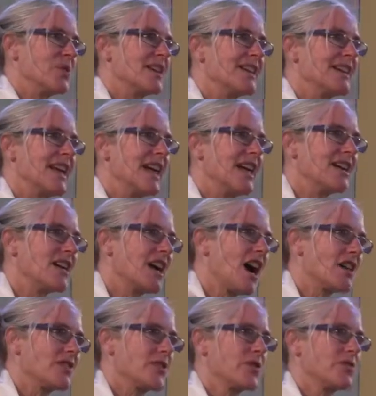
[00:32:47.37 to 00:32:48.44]
We can
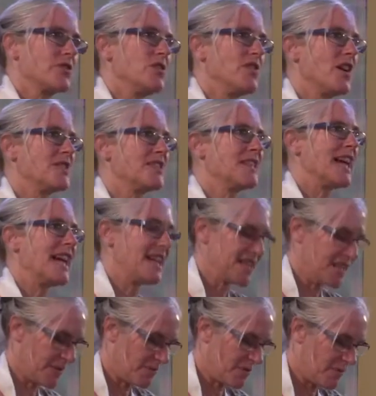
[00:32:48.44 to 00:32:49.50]
cut through those
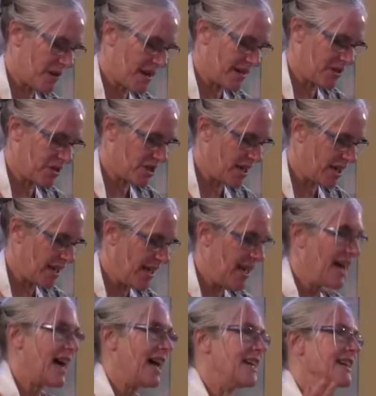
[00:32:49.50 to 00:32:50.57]
layers of propancha,
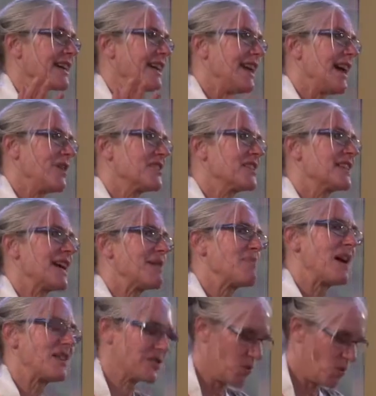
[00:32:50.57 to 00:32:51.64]
and it can allow us to get
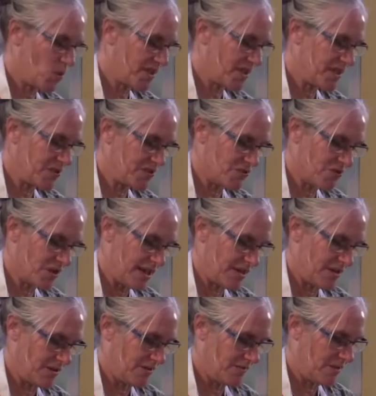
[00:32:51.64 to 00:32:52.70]
back to what is
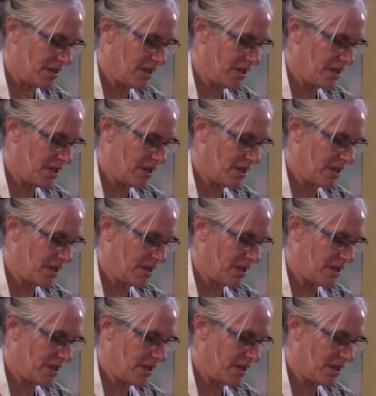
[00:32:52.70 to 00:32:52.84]
real.